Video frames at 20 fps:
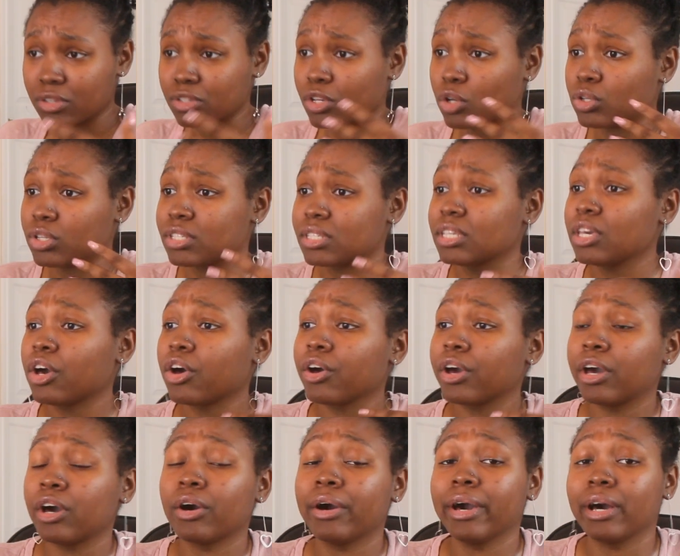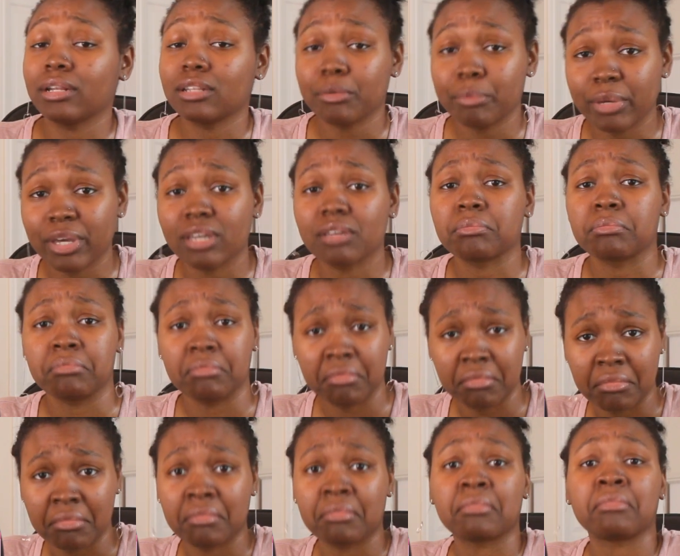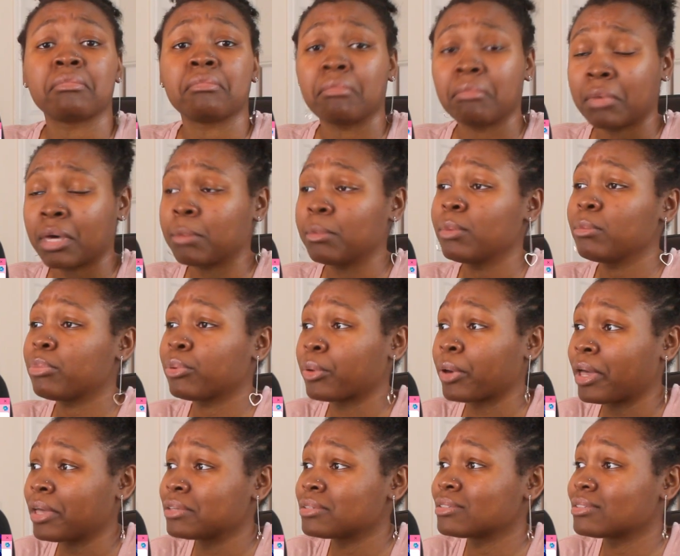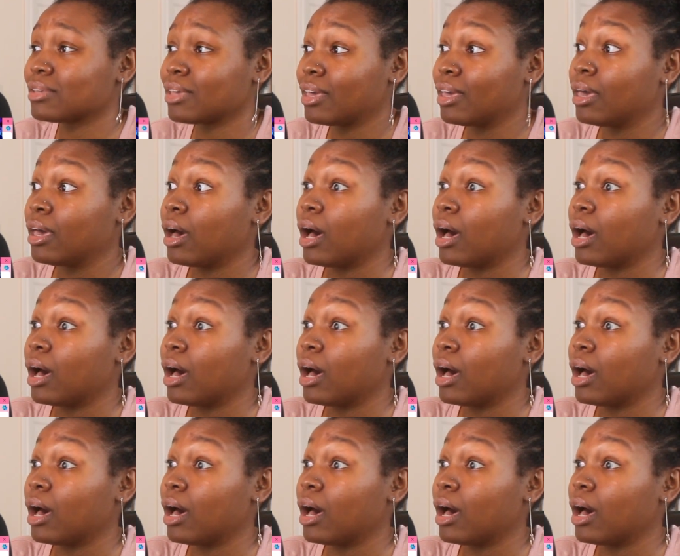So to see her in her element, I'm impressed.